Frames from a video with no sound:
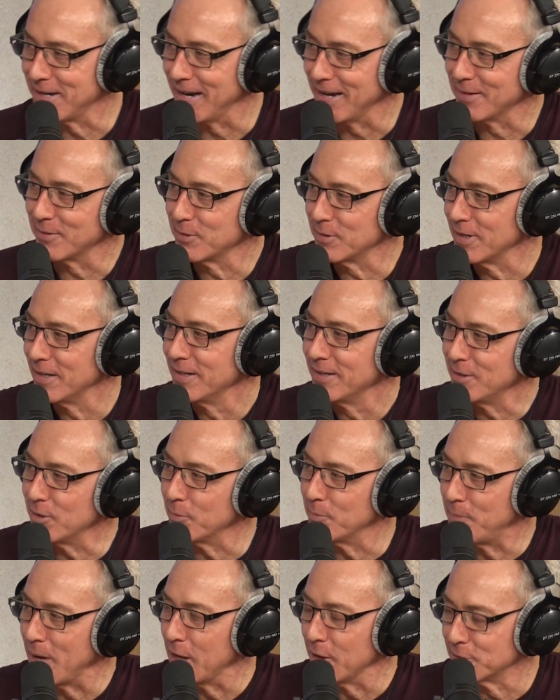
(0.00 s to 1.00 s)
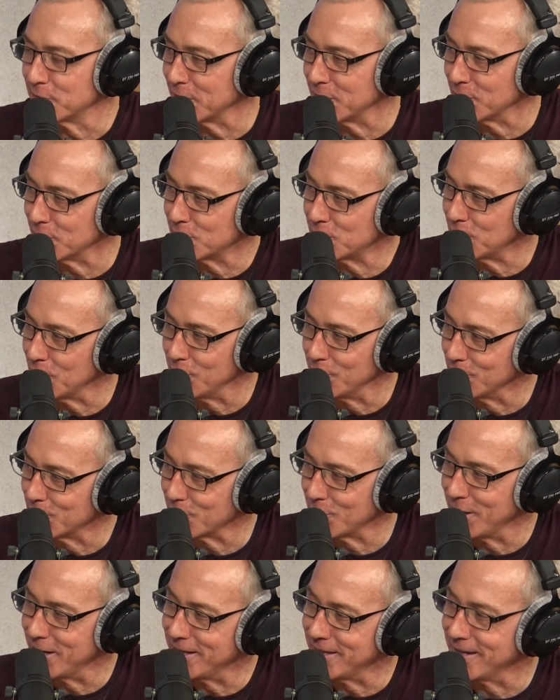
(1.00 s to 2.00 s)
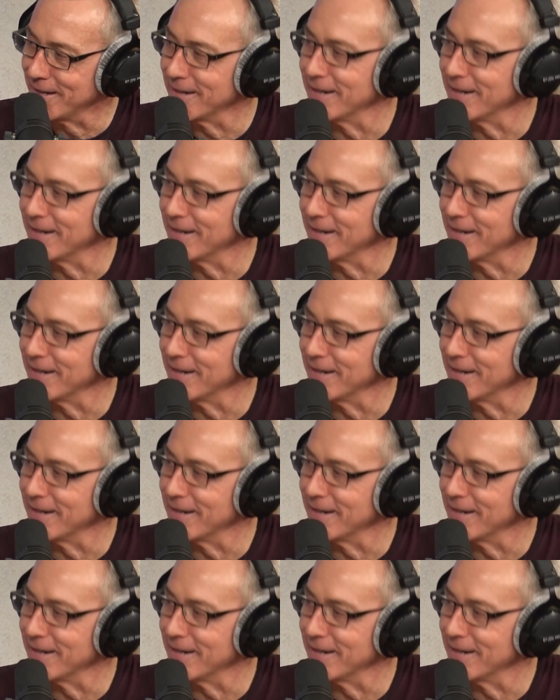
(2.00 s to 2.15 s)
no bells in your shoes or anything.